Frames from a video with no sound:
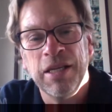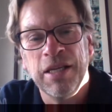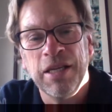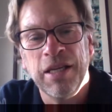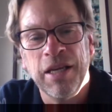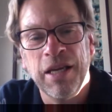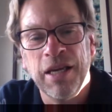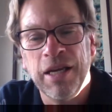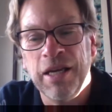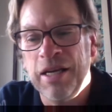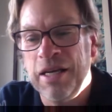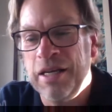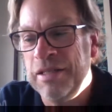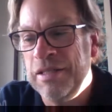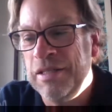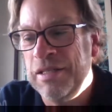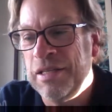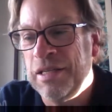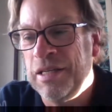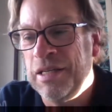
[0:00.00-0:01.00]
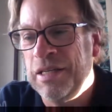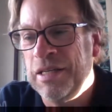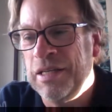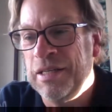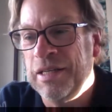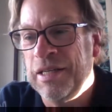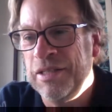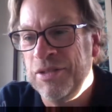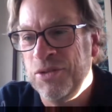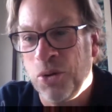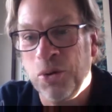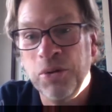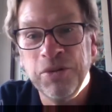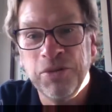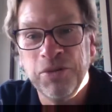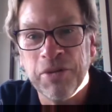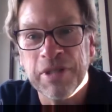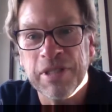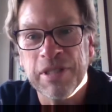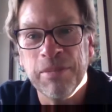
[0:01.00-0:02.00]
And I told
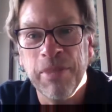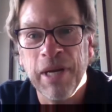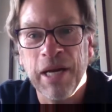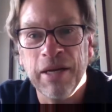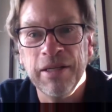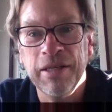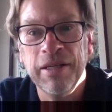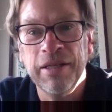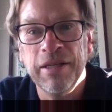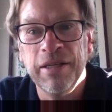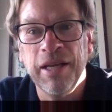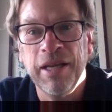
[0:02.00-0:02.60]
Chris about it